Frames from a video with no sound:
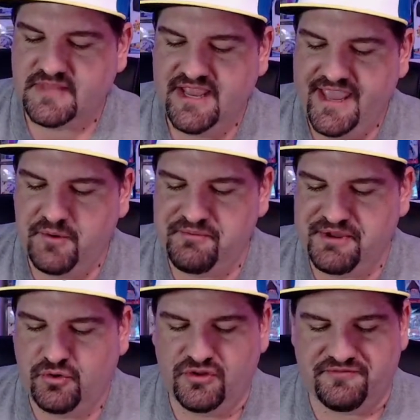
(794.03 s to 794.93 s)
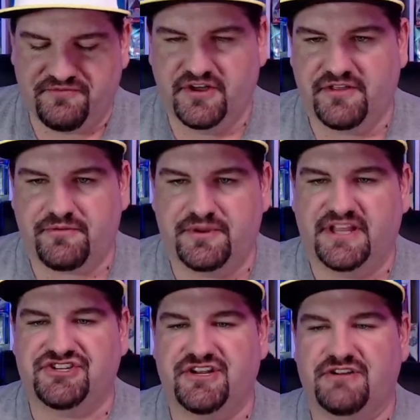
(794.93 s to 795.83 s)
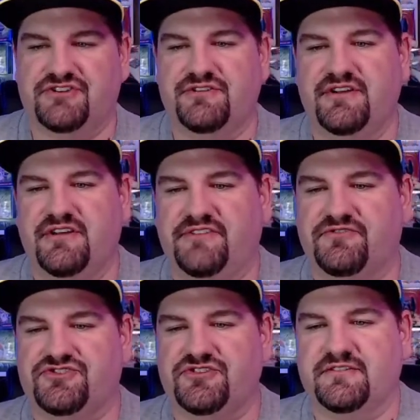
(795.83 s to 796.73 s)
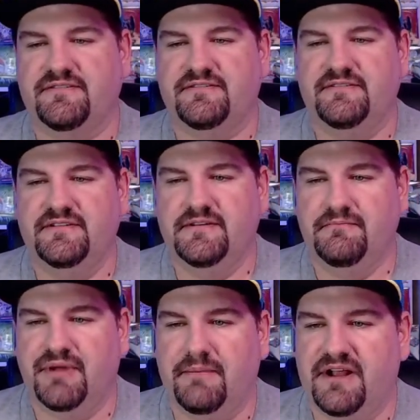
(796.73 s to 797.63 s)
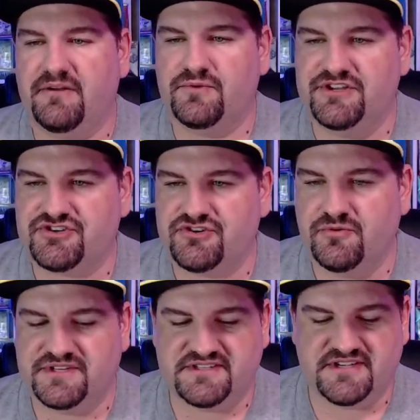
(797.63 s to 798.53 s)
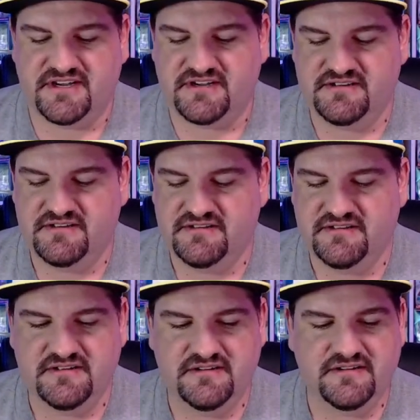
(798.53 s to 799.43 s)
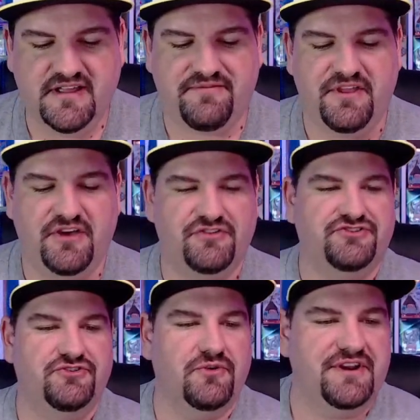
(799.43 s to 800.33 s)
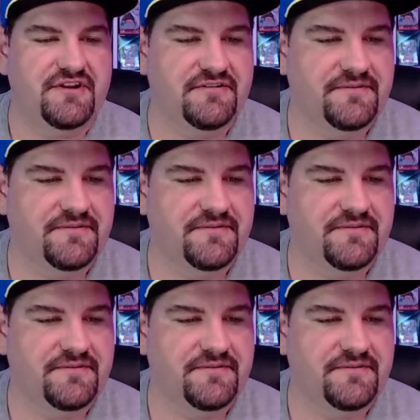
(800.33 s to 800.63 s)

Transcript: It would be cool if the 3 legendaries are in there, that's for sure. But I'm not really sure what's if the other 2 are in here.